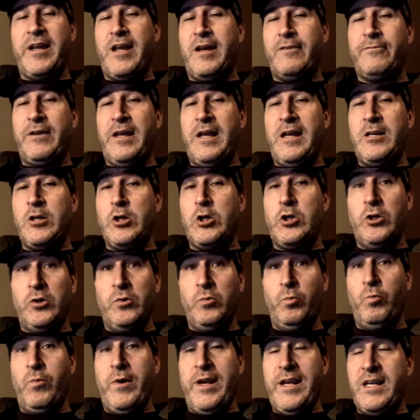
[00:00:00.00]
everybody have a
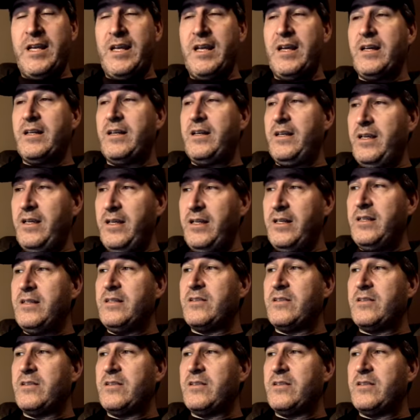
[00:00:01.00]
good weekend.